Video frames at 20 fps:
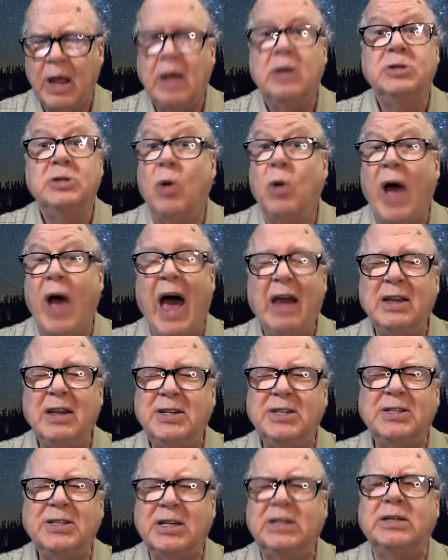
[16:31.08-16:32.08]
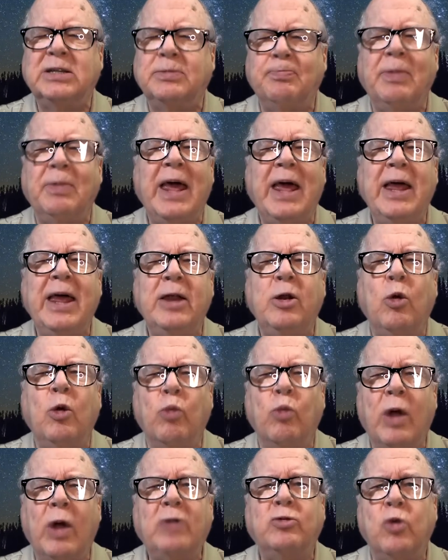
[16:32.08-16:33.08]
So how does this explain
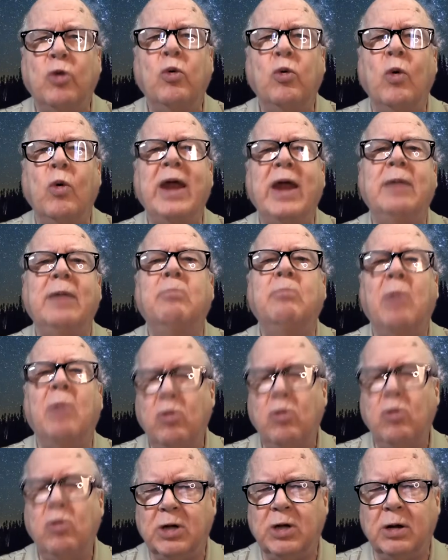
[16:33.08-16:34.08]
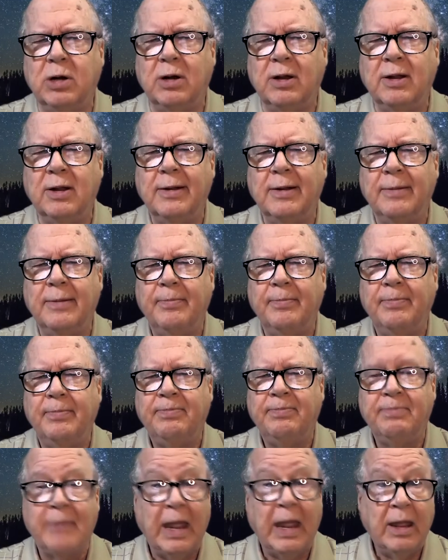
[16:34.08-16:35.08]
retrograde motion?
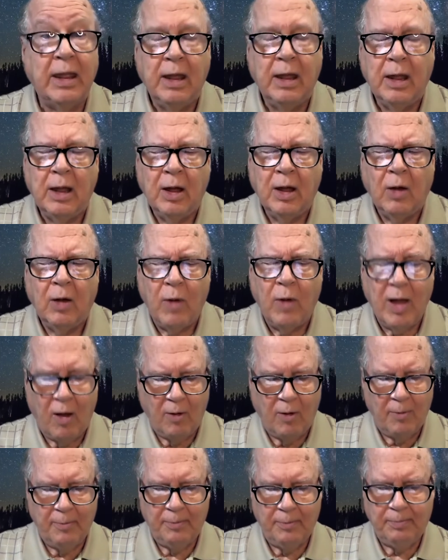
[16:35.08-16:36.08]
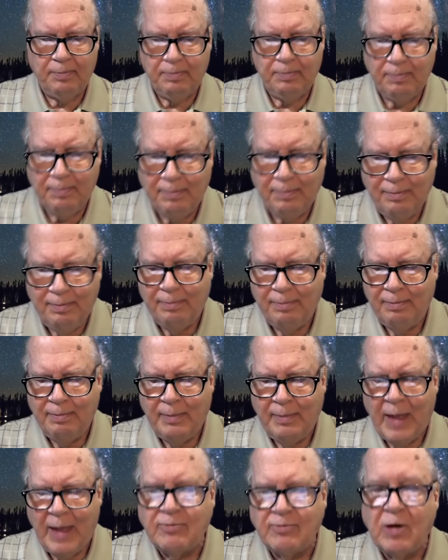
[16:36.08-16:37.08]
Well,
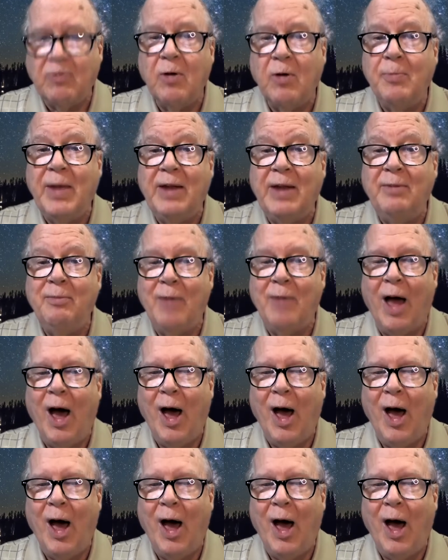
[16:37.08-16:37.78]
have you ever been